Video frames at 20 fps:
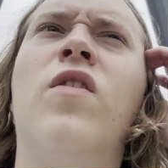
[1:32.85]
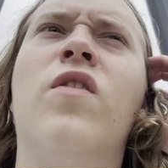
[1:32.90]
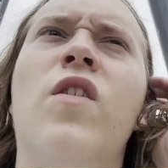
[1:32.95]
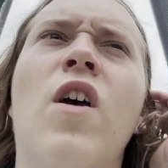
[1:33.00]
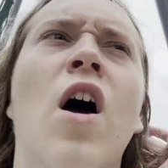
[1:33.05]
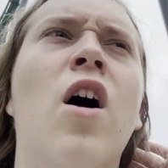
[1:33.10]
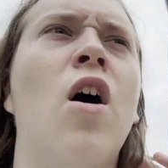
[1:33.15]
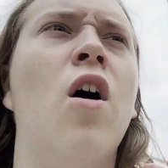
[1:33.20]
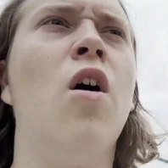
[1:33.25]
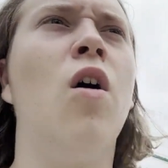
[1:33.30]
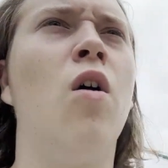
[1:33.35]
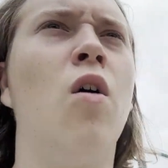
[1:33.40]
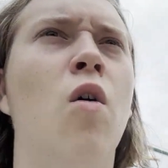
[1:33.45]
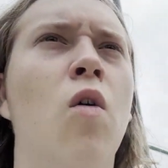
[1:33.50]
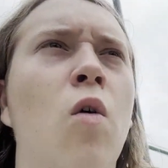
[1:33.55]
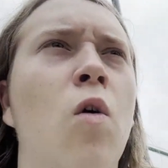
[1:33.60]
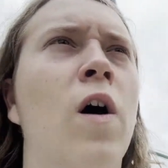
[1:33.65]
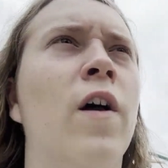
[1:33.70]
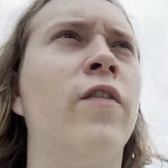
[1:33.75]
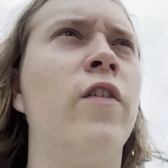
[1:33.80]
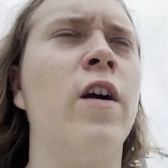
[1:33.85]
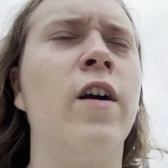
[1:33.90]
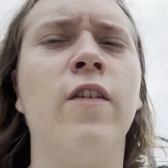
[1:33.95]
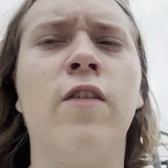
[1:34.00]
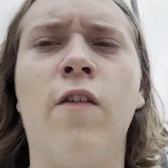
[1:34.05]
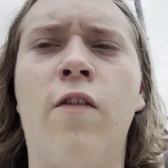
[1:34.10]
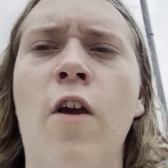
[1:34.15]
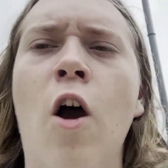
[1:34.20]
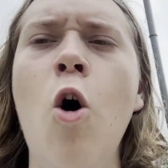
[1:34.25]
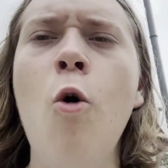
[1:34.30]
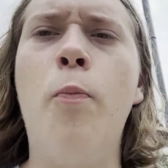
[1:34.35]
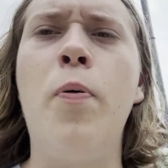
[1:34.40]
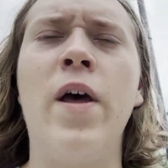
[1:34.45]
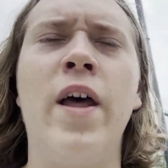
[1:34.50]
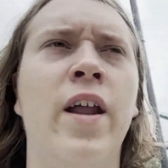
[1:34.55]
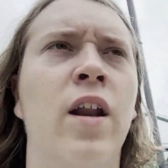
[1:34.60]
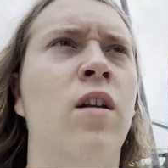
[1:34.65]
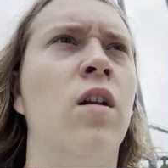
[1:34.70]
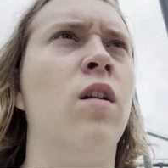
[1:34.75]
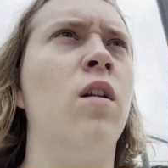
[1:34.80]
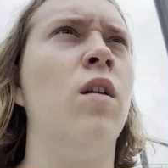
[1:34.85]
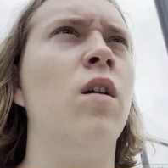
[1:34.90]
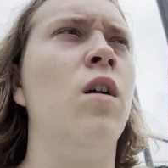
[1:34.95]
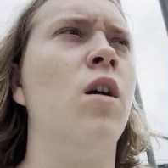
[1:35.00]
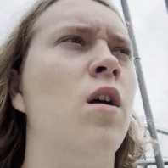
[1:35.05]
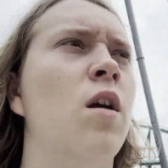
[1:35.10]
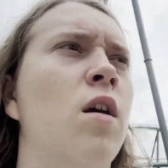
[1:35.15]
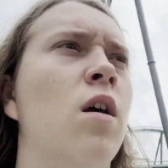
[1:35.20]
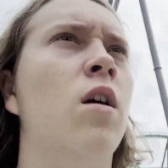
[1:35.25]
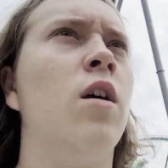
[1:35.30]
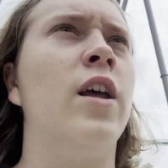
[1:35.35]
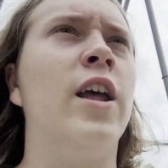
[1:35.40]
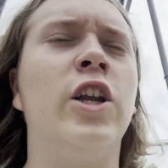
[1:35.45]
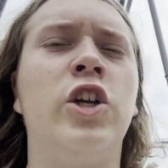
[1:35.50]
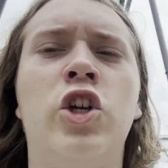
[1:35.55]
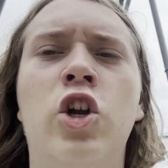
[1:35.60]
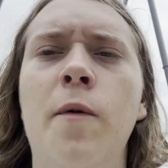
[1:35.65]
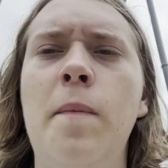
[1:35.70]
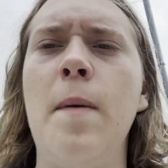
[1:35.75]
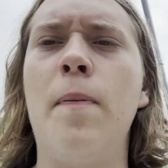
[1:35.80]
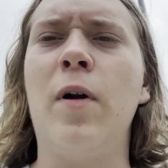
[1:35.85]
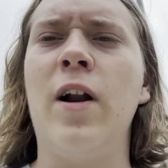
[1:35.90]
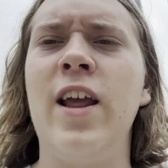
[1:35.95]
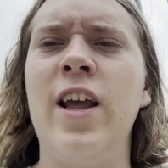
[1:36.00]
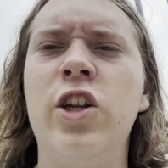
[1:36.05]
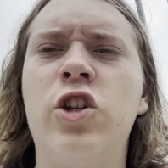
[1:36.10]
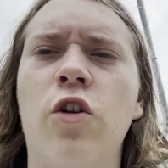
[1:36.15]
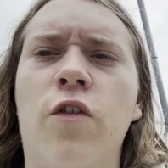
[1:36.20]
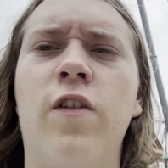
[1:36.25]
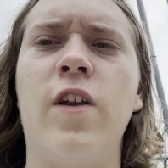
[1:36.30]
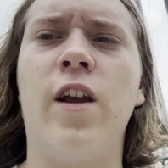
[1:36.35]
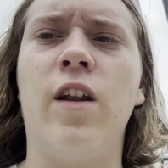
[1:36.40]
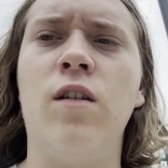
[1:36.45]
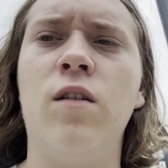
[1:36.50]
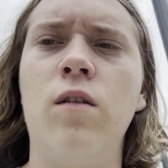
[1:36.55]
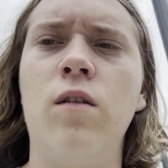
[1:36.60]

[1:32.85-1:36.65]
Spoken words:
So as long as it's open, it should be pretty interesting.